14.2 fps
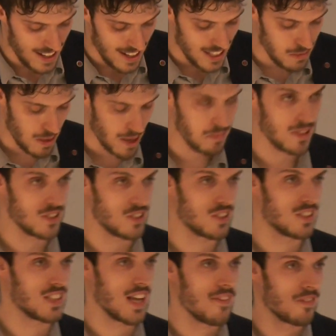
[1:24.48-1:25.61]
He's published
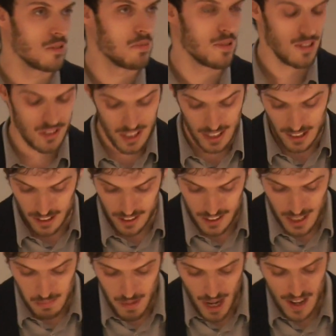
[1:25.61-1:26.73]
several books,
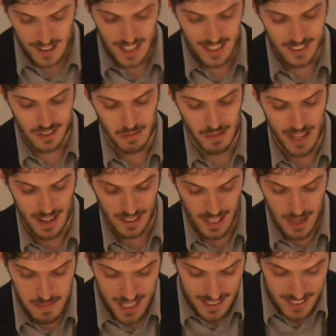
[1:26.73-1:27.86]
including Markets Without
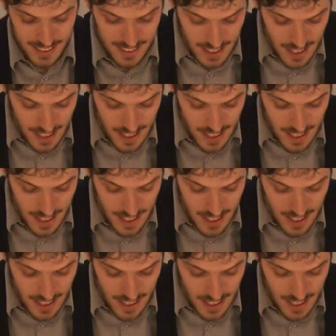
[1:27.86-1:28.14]
Limits,